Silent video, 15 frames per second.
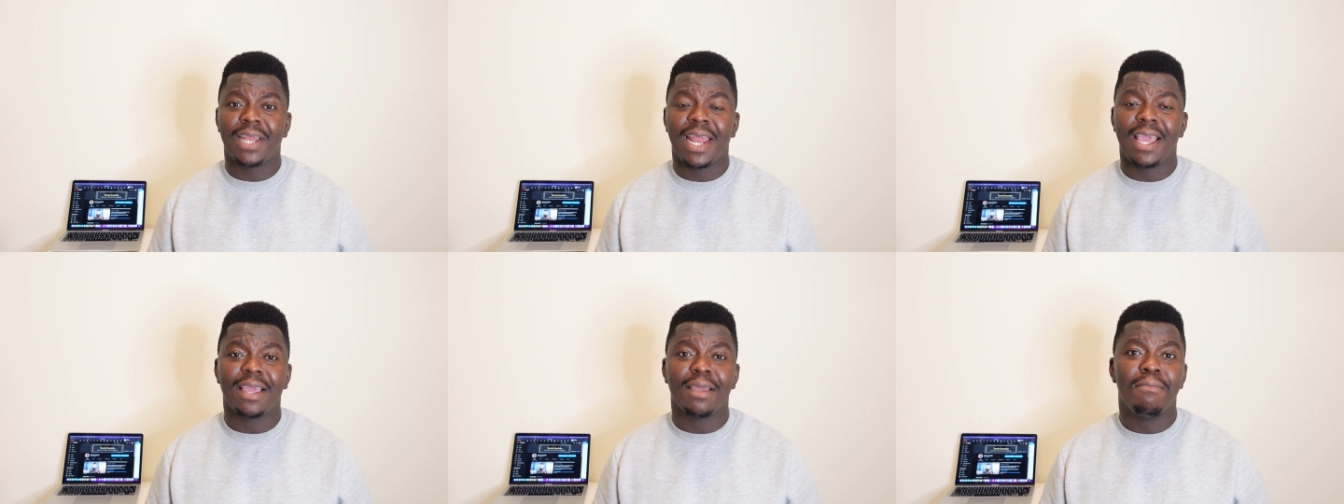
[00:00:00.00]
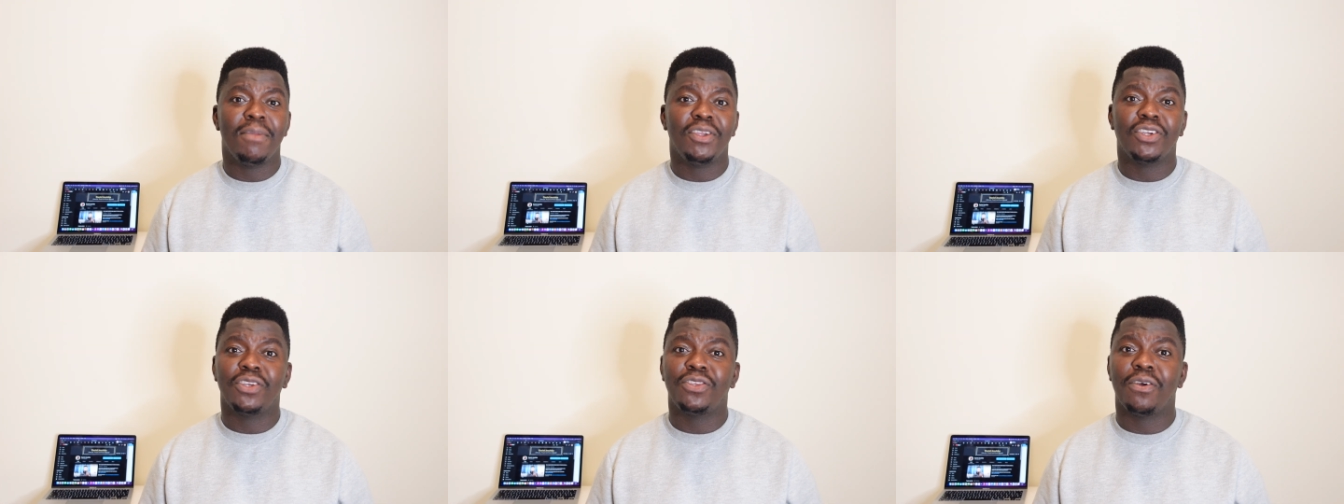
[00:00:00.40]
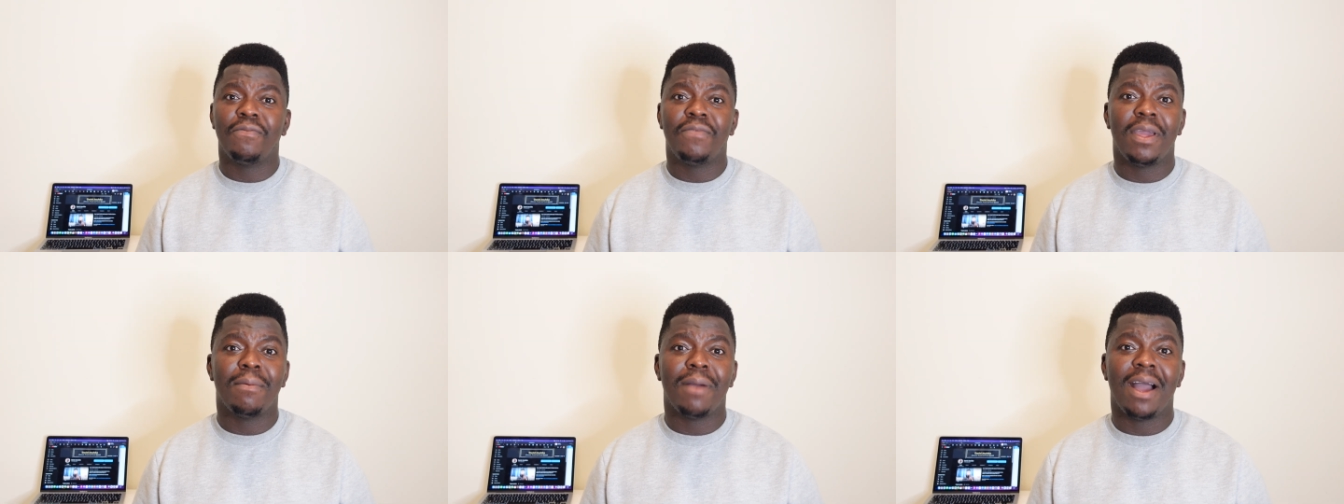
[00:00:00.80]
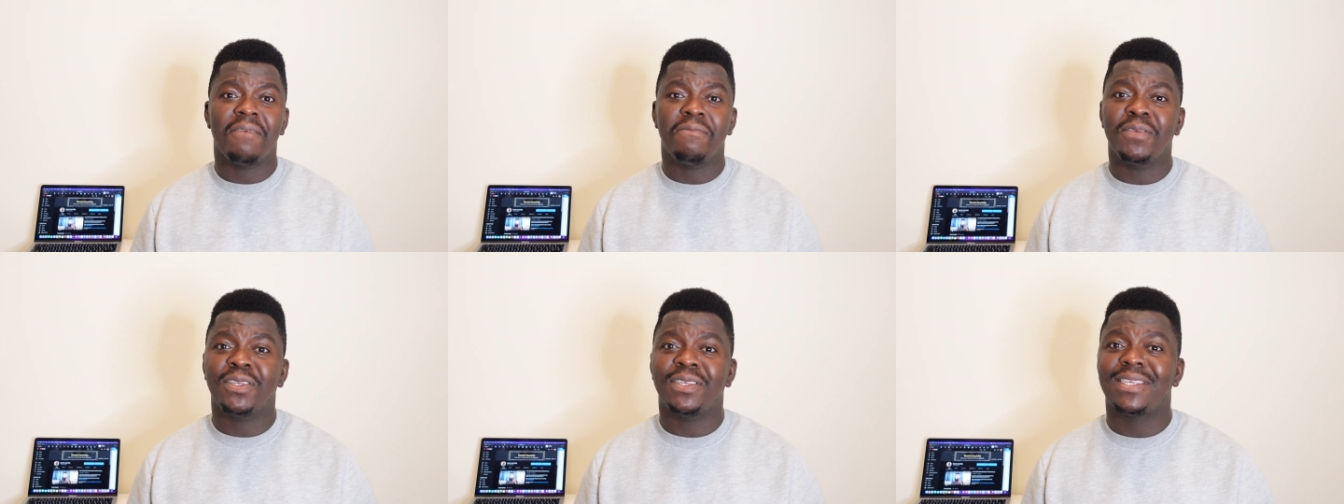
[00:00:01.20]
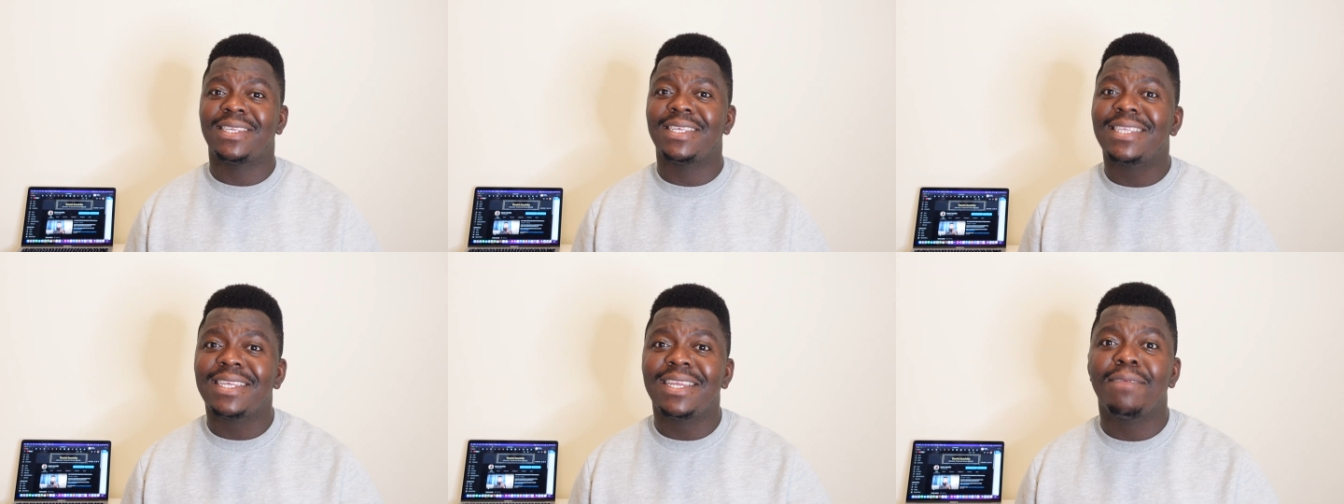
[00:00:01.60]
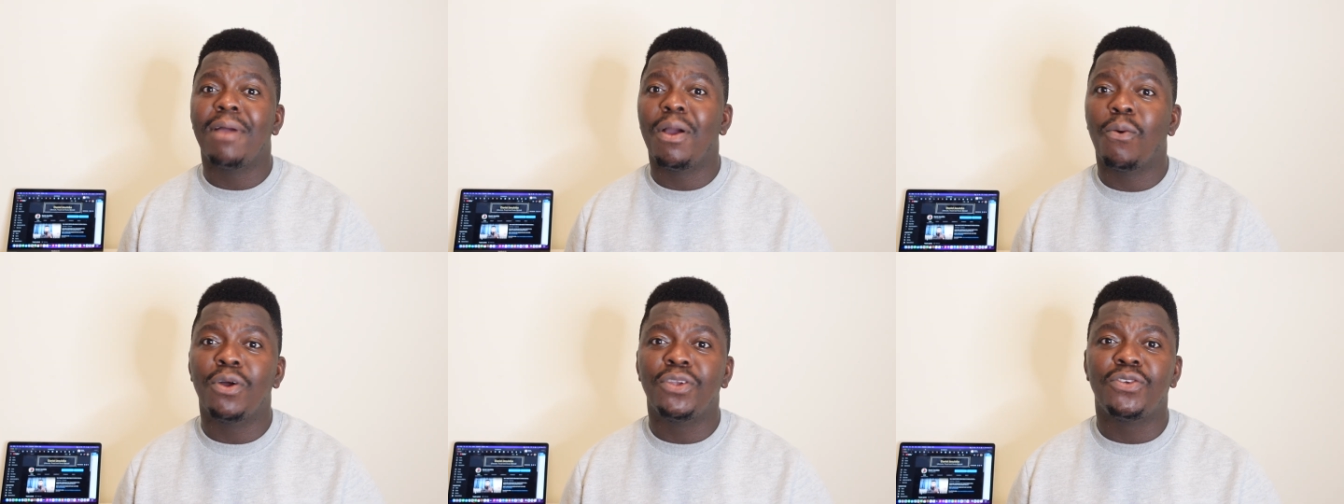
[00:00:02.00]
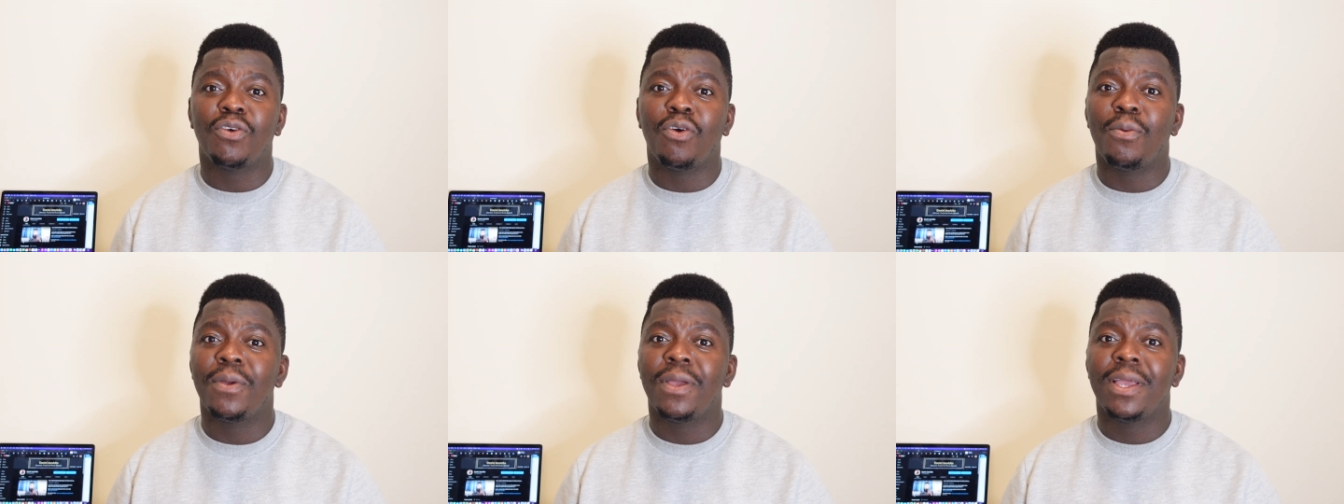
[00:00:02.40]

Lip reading: Like majority of them have been sitting in my wardrobe,